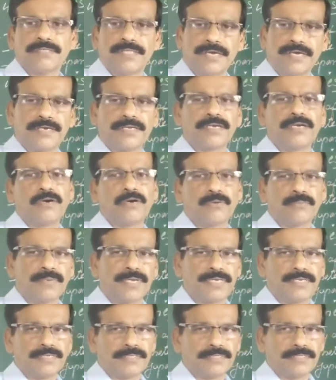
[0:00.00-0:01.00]
their
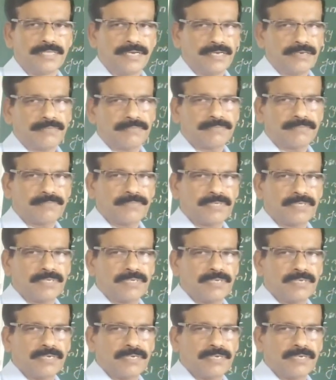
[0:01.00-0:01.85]
government there.